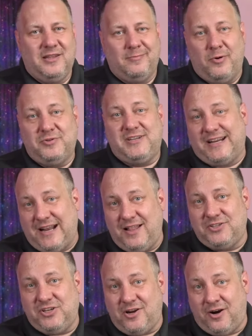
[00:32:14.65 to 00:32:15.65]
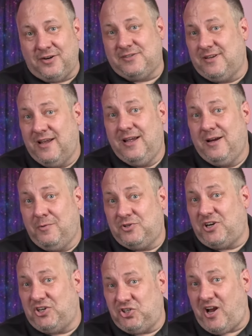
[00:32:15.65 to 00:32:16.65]
the most technology cards
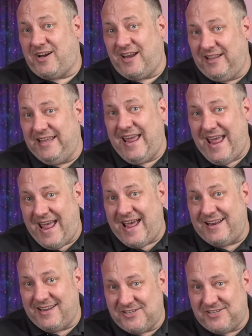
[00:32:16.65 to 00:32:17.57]
which I shockingly had.